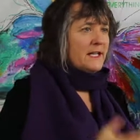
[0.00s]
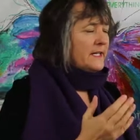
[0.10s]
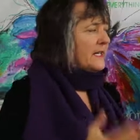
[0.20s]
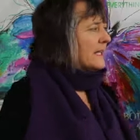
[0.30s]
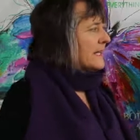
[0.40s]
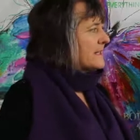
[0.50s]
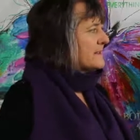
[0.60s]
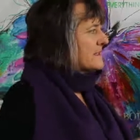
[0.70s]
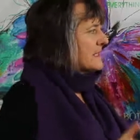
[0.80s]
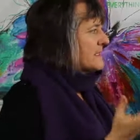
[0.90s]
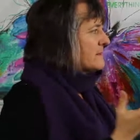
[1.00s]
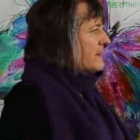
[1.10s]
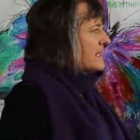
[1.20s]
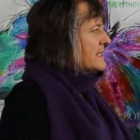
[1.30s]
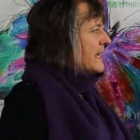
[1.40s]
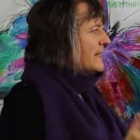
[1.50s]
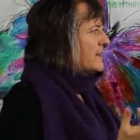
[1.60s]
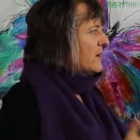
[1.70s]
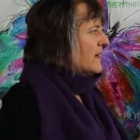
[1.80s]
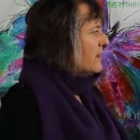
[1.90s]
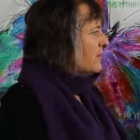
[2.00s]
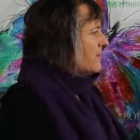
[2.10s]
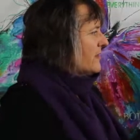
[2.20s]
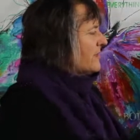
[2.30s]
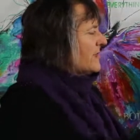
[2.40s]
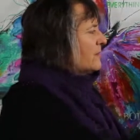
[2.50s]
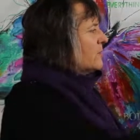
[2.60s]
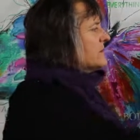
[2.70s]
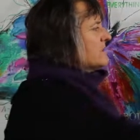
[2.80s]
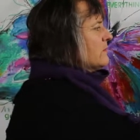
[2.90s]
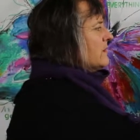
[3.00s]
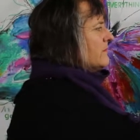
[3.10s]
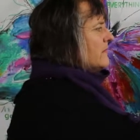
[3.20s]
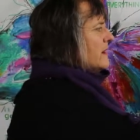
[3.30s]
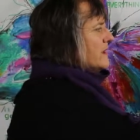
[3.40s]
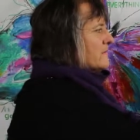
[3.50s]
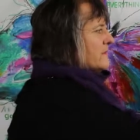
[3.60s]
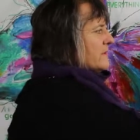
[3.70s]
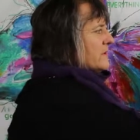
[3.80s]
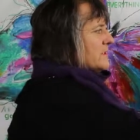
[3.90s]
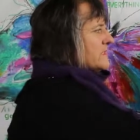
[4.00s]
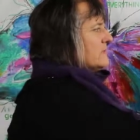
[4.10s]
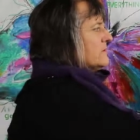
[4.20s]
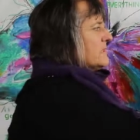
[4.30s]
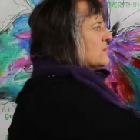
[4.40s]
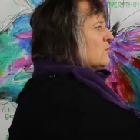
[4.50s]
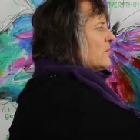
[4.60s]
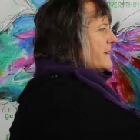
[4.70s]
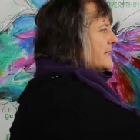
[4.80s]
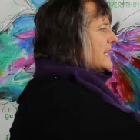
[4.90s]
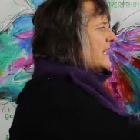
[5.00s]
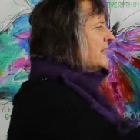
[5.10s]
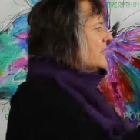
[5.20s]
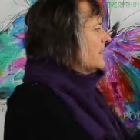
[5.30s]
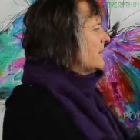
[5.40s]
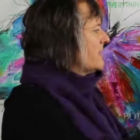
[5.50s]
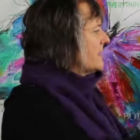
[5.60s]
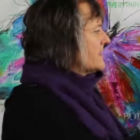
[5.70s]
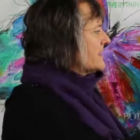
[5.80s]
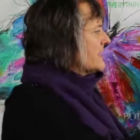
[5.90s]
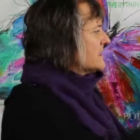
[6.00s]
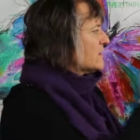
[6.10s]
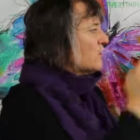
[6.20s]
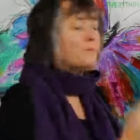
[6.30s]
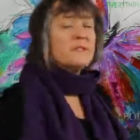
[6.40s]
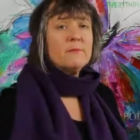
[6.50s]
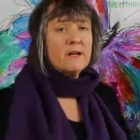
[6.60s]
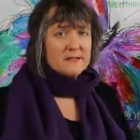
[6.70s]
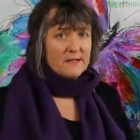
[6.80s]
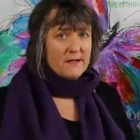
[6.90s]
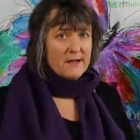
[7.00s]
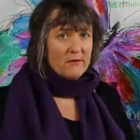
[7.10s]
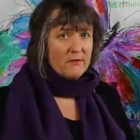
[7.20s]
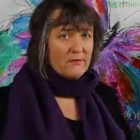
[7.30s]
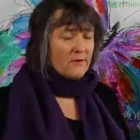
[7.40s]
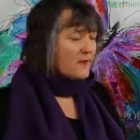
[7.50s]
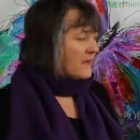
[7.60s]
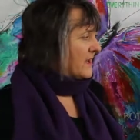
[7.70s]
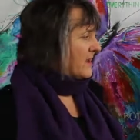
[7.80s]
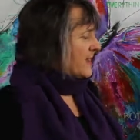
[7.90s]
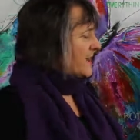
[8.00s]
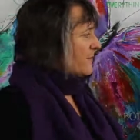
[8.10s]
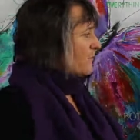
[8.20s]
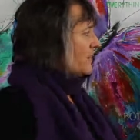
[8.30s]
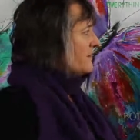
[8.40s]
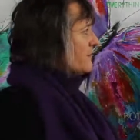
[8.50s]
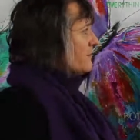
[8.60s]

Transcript: yeah, let's let's maintain our health and then once we've either reversed illness or we're maintaining our health, then let's optimize our health. And one of the